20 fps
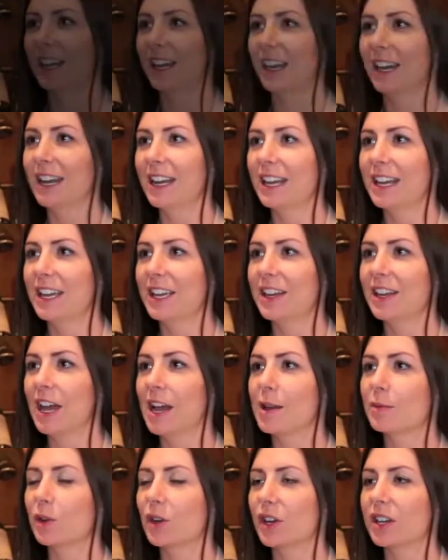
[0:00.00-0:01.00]
Hi,
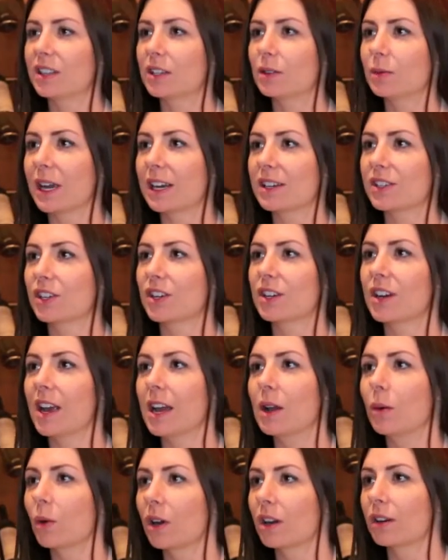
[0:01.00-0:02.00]
I'm Creela Rector.
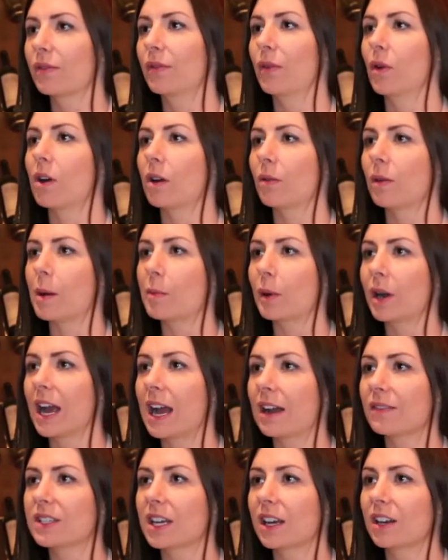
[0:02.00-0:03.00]
I work for Robert
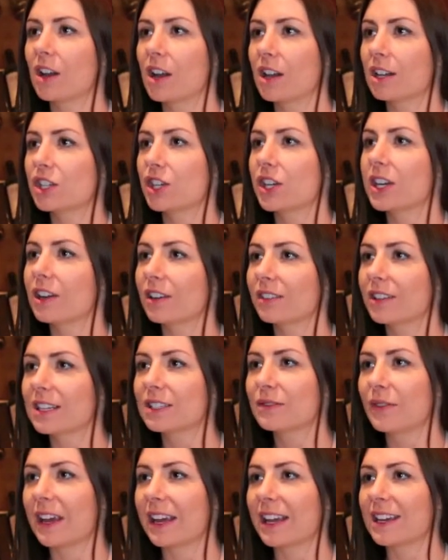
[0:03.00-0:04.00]
Half Technology here in
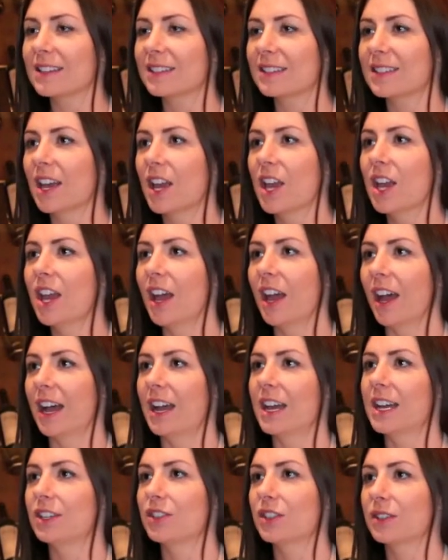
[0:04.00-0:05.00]
Las Vegas.
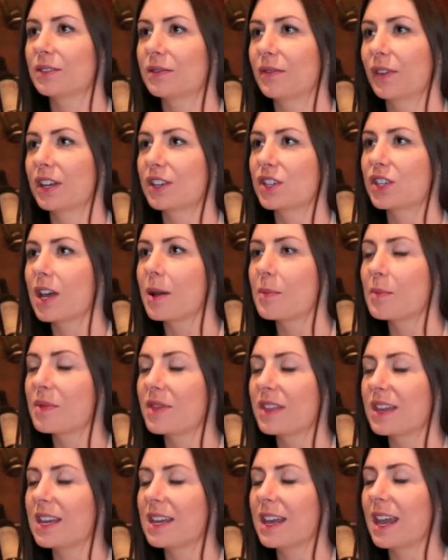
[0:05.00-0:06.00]
I just finished up
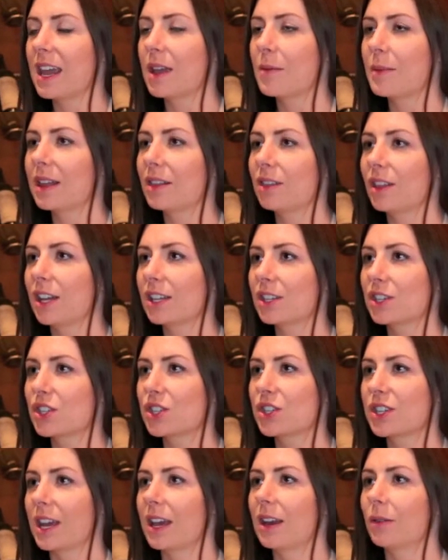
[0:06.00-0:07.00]
the AMA
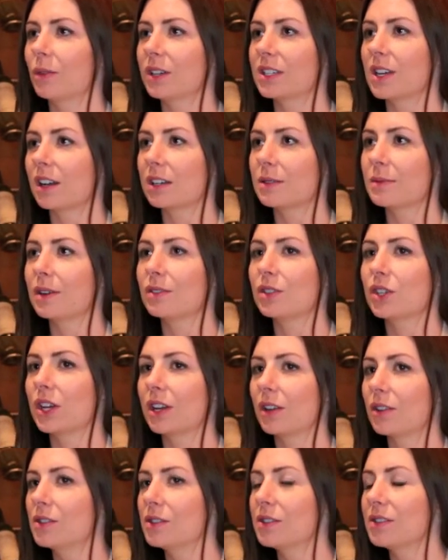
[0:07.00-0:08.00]
lunch and we talked about
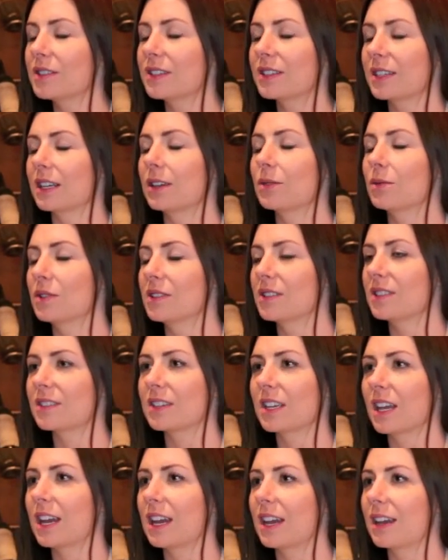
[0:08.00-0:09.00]
jingles. It
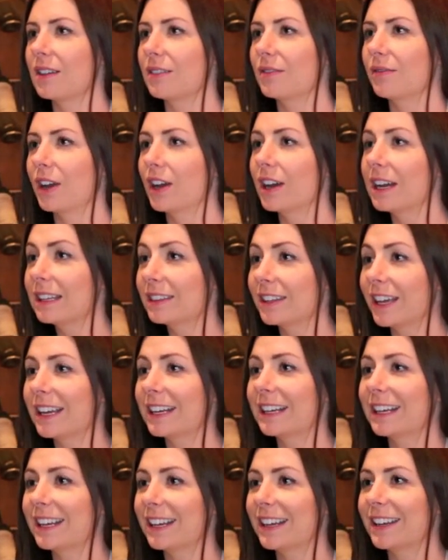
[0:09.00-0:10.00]
was a very
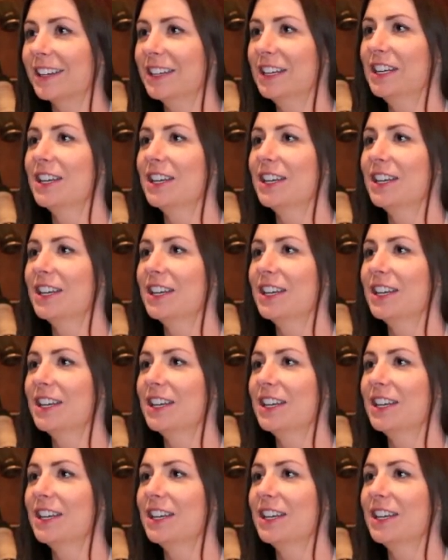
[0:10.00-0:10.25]
enlightening